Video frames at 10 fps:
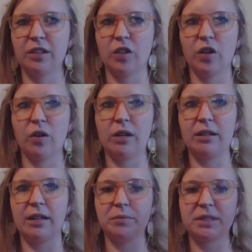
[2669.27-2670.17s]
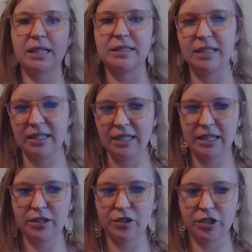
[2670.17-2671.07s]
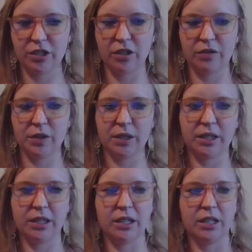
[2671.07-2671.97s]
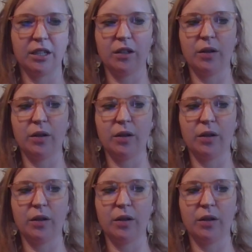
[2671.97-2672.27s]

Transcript: You know, I, am sensing an energy over here.